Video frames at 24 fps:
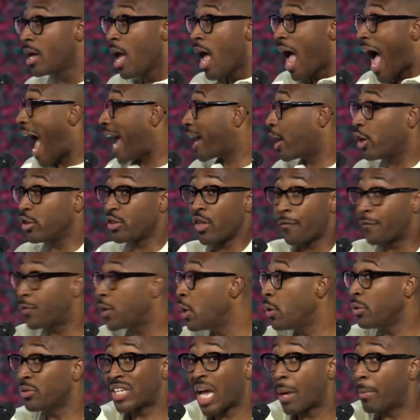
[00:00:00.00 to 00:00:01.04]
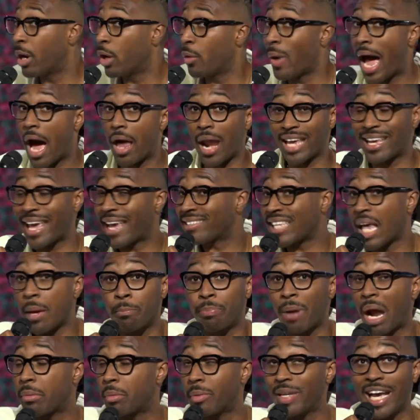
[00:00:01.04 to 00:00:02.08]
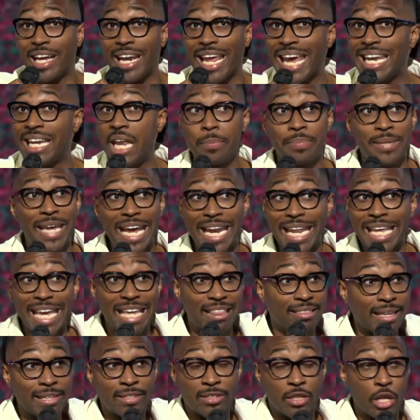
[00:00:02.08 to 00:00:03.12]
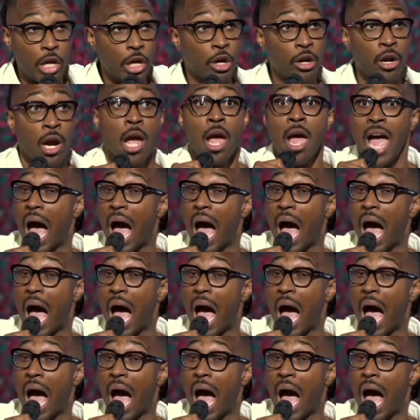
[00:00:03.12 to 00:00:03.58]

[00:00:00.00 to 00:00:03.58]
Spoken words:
I heard the flu's coming around. I guess I'm probably going to end up getting it this year.